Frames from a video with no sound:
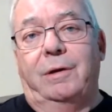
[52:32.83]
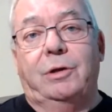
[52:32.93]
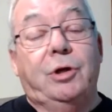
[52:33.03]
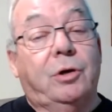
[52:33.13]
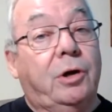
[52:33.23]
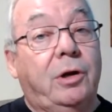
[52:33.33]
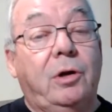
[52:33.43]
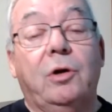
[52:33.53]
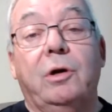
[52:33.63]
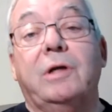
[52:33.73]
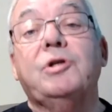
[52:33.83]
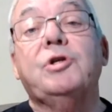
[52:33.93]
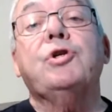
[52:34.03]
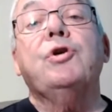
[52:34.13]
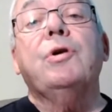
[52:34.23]
You're going to learn a
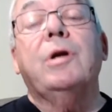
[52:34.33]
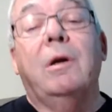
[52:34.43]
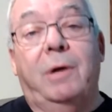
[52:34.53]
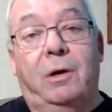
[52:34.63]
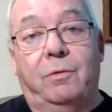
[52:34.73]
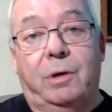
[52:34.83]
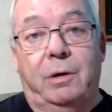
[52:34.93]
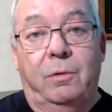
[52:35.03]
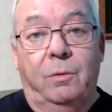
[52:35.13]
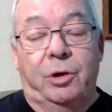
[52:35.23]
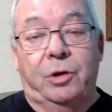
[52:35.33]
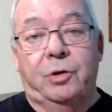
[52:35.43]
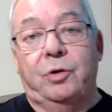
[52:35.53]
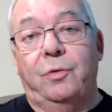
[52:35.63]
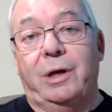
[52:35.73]
certain amount what you
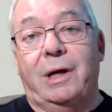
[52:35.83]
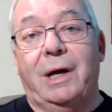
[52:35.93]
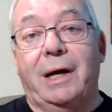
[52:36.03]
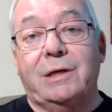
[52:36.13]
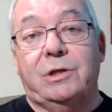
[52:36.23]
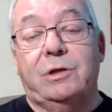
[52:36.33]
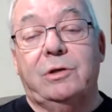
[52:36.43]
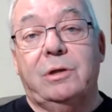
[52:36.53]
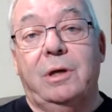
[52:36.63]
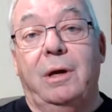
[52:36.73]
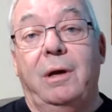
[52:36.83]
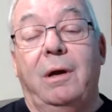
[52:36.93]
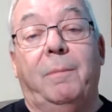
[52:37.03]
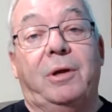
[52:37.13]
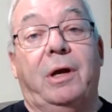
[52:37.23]
do in classes,
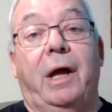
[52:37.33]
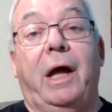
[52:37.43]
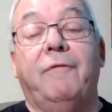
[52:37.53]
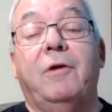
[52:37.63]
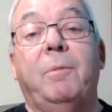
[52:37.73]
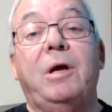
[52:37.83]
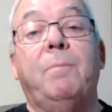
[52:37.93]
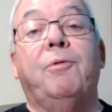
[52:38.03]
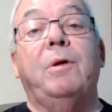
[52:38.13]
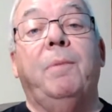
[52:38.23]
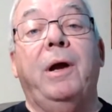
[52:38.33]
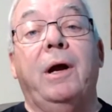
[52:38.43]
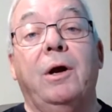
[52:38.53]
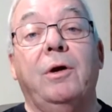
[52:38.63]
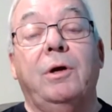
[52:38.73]
but you have to be
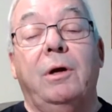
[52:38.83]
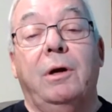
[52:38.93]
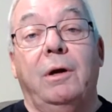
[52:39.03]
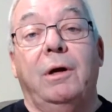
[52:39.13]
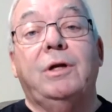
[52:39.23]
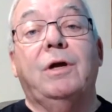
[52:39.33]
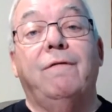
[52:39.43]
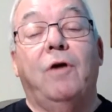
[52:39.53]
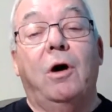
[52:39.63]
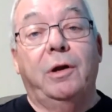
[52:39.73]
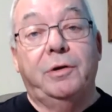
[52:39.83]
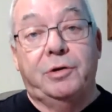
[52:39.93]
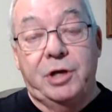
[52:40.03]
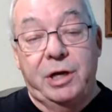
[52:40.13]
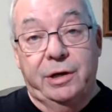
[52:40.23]
prepared to
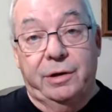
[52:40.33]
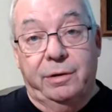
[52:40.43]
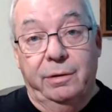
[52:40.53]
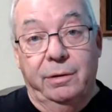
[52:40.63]
volunteer.